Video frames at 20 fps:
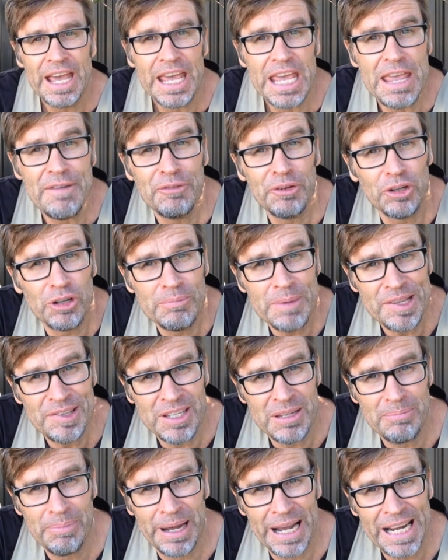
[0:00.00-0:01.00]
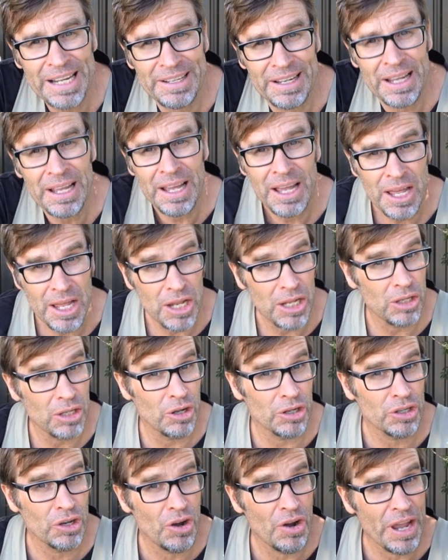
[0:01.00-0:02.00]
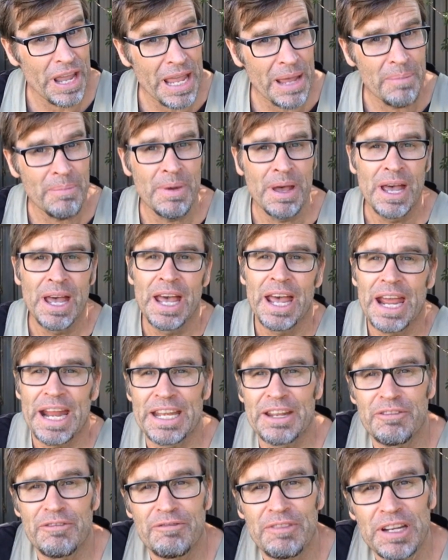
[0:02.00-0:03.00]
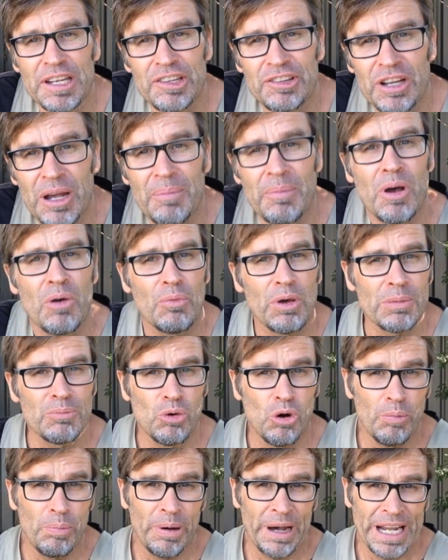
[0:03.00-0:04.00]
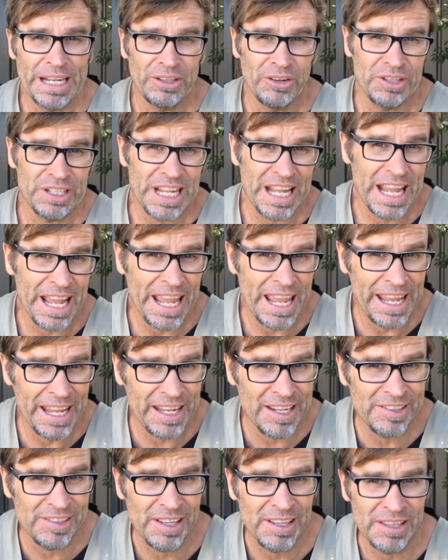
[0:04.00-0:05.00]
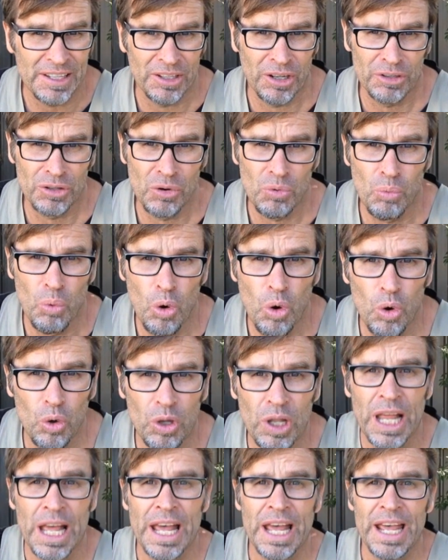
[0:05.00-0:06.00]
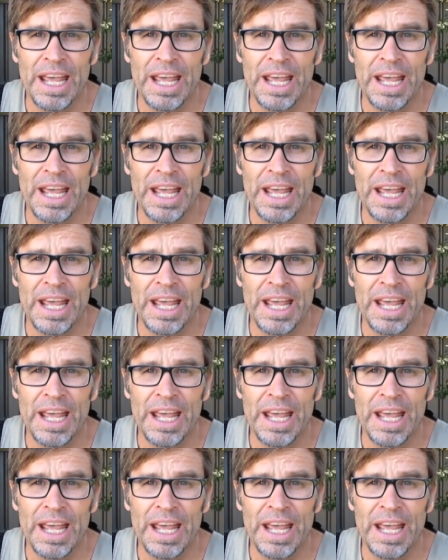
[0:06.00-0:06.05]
If you're a messy painter, like I am, and you finish up with more paint on your hands than on the wall,